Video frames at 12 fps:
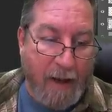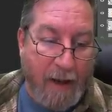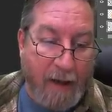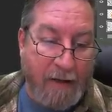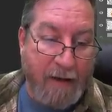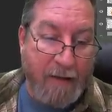
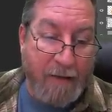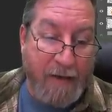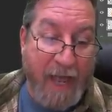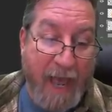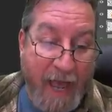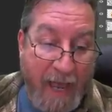another
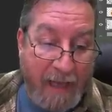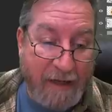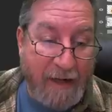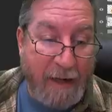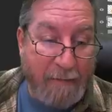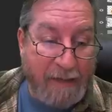cat
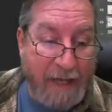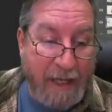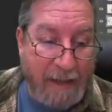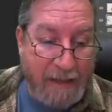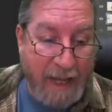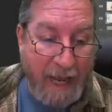named
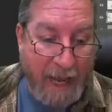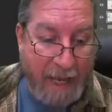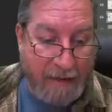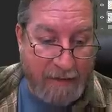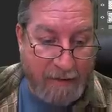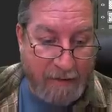Kit
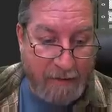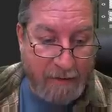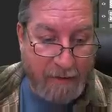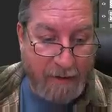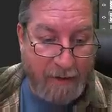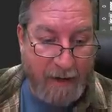Kat,
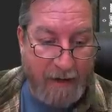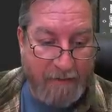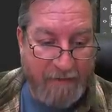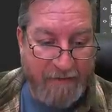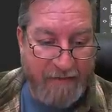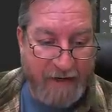and
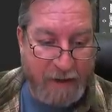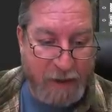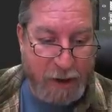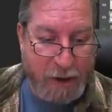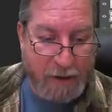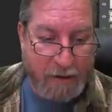
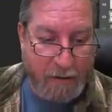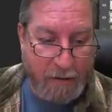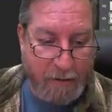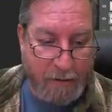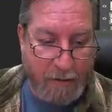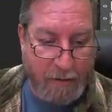fish.
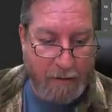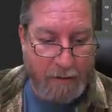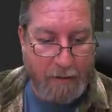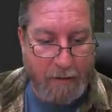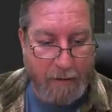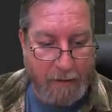
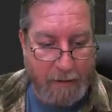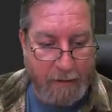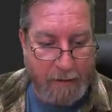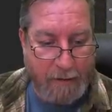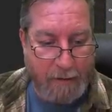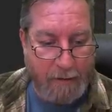
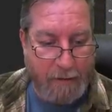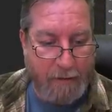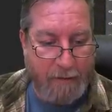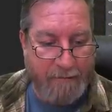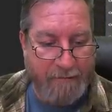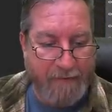
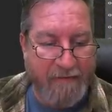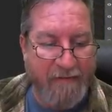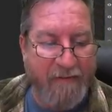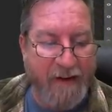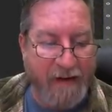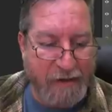Fish.
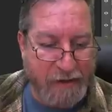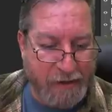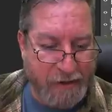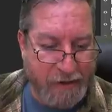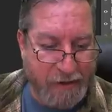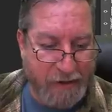Fish.